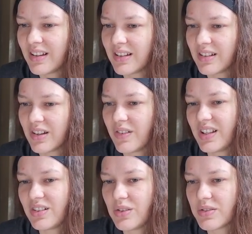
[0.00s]
Oh, we
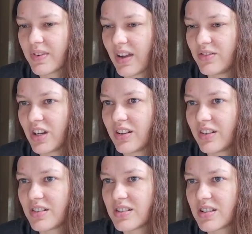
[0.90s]
lose $5,
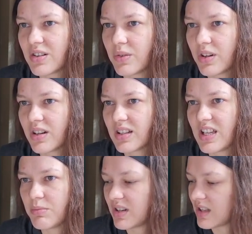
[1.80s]
so we're gonna
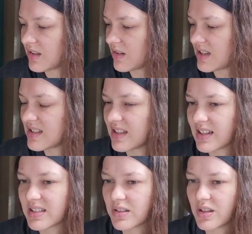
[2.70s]
keep it at 36
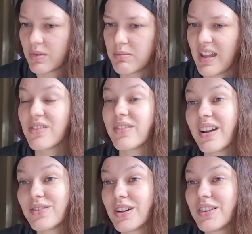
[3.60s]
so that we make
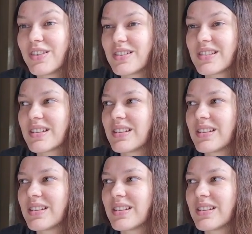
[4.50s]
$5.